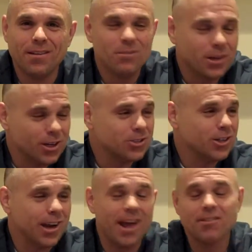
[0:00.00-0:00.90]
Because you're
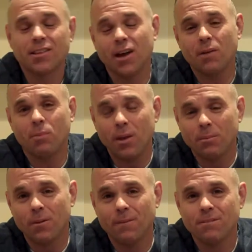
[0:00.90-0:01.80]
going to have a ton of
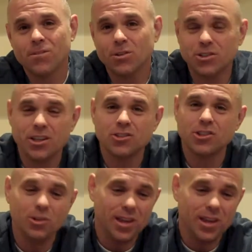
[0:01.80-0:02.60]
people resist you,